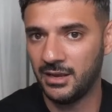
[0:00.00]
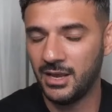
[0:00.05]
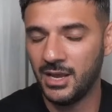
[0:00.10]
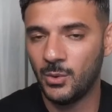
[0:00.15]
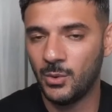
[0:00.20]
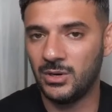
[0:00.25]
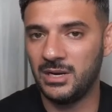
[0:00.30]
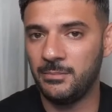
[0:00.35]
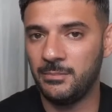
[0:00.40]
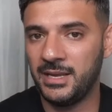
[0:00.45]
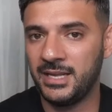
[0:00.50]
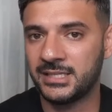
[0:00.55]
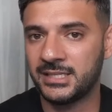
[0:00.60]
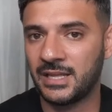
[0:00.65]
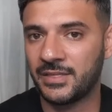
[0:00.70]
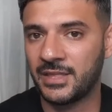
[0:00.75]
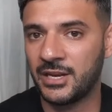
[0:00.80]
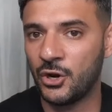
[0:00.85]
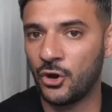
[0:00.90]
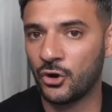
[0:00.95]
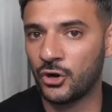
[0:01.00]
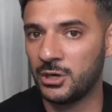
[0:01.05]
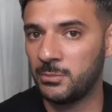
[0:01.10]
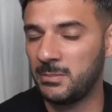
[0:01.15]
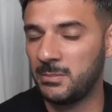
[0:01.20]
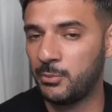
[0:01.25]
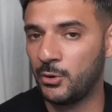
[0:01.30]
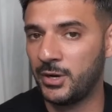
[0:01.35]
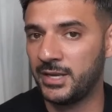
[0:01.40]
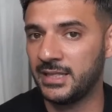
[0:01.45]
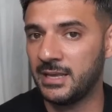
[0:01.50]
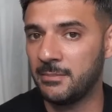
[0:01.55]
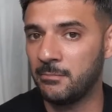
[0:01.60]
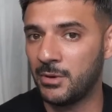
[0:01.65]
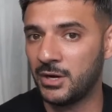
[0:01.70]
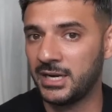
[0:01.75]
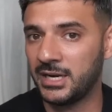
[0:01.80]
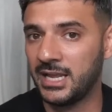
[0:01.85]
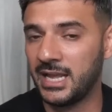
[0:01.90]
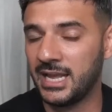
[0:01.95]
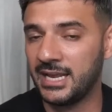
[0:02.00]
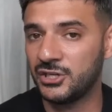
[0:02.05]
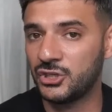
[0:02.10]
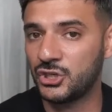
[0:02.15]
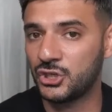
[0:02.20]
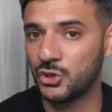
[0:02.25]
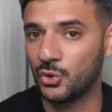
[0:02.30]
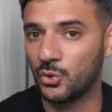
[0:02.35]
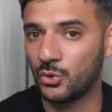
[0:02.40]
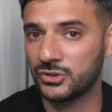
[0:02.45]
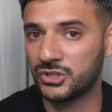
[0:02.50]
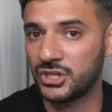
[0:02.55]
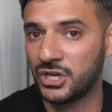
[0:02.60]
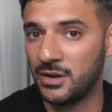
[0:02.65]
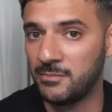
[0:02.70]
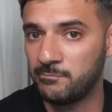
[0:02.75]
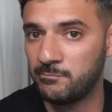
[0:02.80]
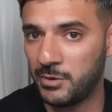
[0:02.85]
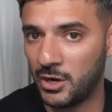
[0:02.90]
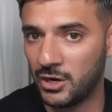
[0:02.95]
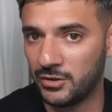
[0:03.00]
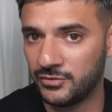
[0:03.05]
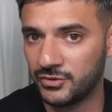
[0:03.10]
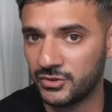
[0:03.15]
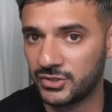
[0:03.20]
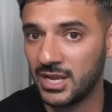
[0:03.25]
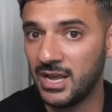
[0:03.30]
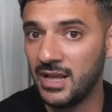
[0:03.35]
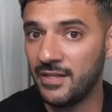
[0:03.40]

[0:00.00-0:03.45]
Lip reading: Well, it means that they're not going to be putting their money in short-term bonds.